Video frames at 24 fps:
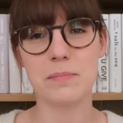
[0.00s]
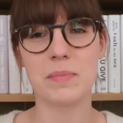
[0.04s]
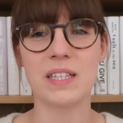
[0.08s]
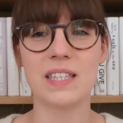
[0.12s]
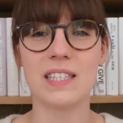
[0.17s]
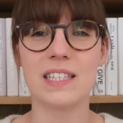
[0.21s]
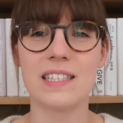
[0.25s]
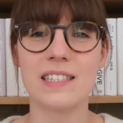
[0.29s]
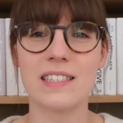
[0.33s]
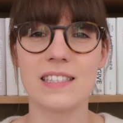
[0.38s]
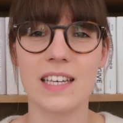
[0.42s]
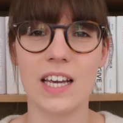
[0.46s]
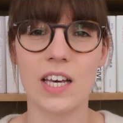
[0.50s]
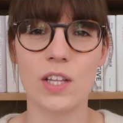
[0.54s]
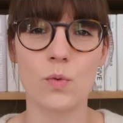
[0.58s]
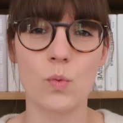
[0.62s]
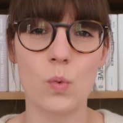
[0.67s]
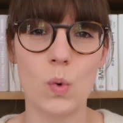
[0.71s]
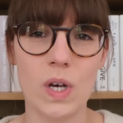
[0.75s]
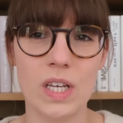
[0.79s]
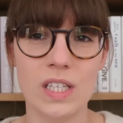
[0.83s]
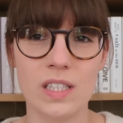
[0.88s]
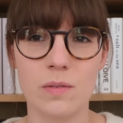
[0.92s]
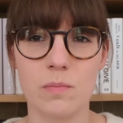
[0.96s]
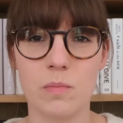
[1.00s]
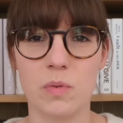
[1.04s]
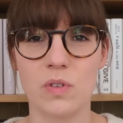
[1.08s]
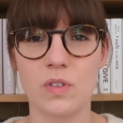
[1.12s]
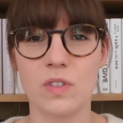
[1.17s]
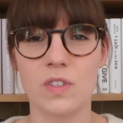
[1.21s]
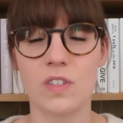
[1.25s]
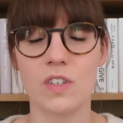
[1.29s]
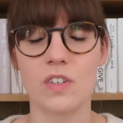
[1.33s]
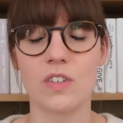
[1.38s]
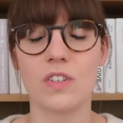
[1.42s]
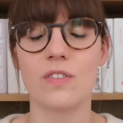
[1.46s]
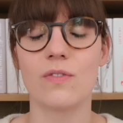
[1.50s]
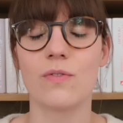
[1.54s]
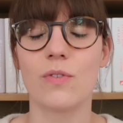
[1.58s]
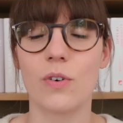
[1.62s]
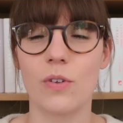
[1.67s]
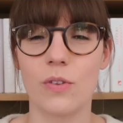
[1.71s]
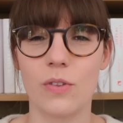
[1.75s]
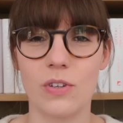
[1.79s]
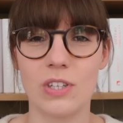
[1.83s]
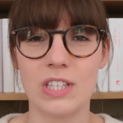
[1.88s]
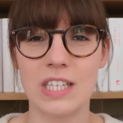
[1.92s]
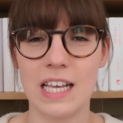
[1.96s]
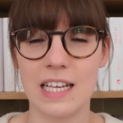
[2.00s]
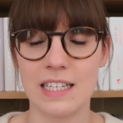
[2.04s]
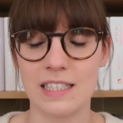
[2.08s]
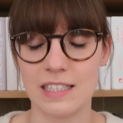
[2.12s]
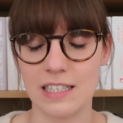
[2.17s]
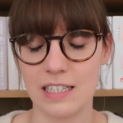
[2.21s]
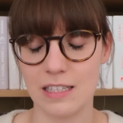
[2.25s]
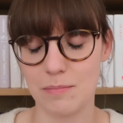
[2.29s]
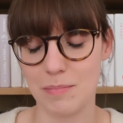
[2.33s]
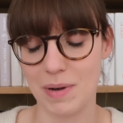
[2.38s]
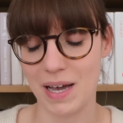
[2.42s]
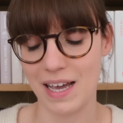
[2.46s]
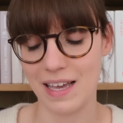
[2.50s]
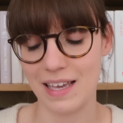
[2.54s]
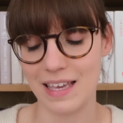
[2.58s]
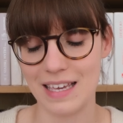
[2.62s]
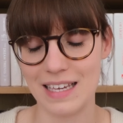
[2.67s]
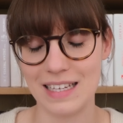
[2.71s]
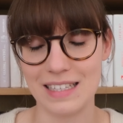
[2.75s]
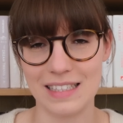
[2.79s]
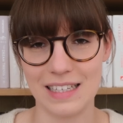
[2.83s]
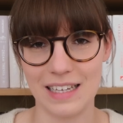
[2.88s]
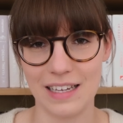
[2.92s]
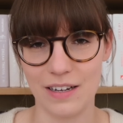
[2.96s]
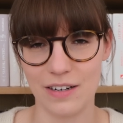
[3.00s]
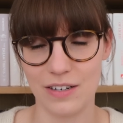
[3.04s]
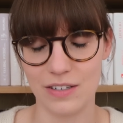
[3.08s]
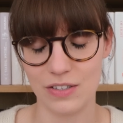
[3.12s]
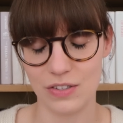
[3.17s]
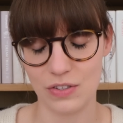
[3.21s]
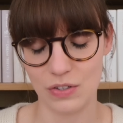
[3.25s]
but this yarn was sponsored for the test knit by Isair.